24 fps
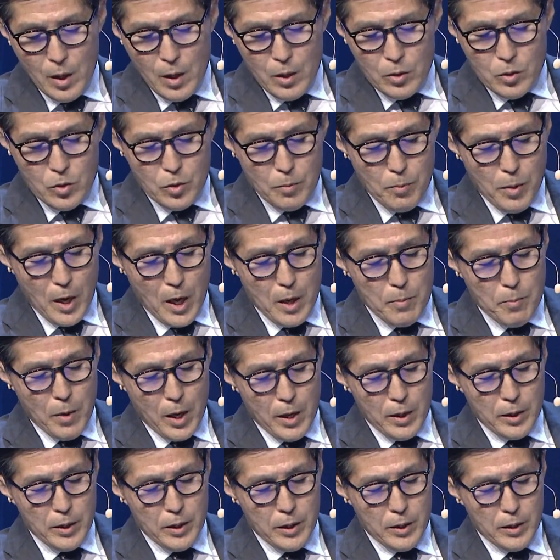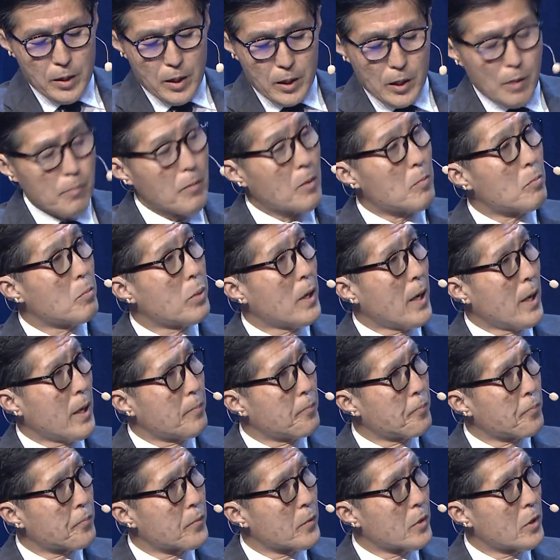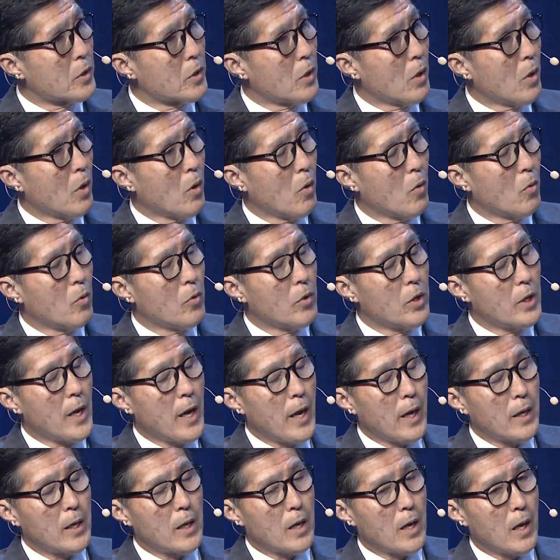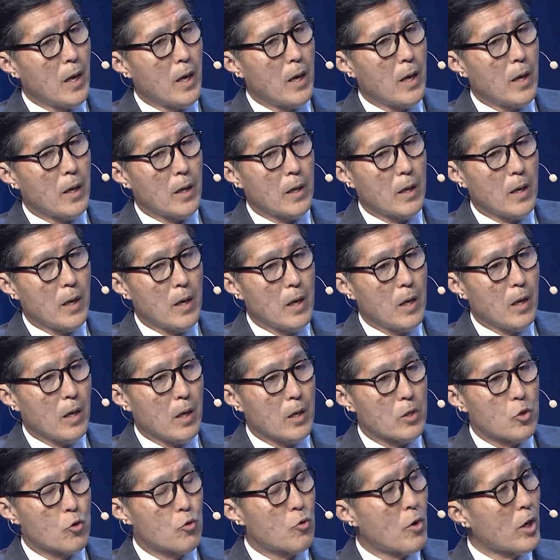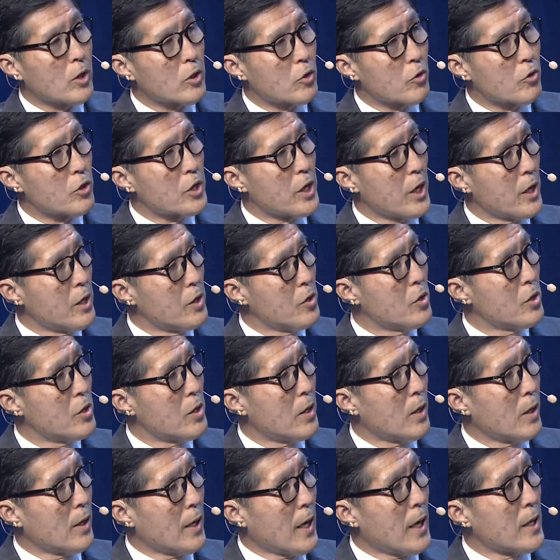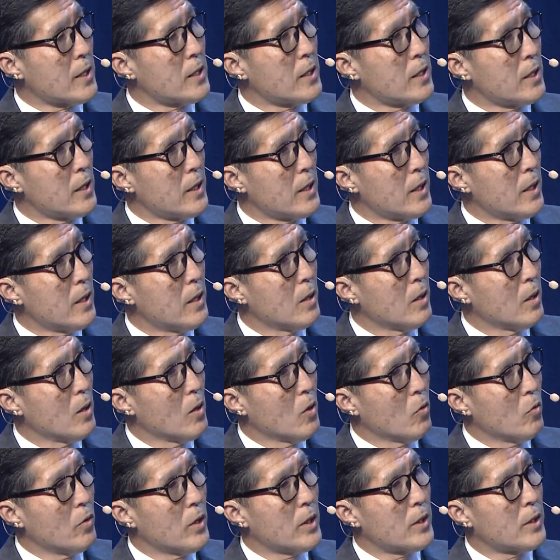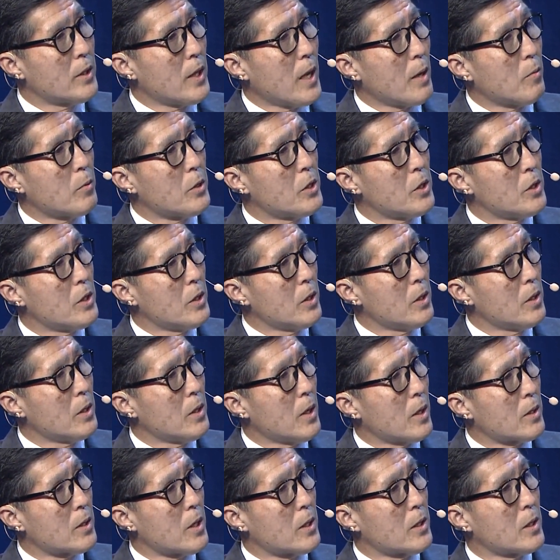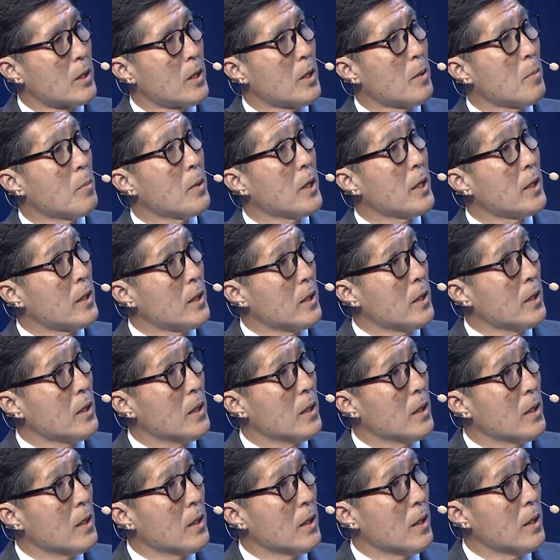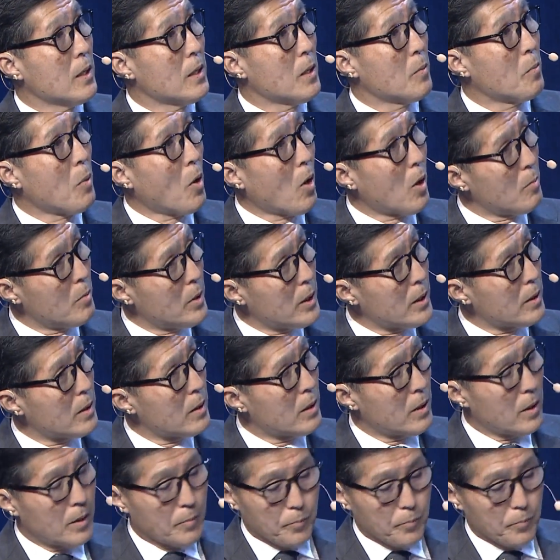to abide by the government plan. So we had a structural change last year. We established the sustainability department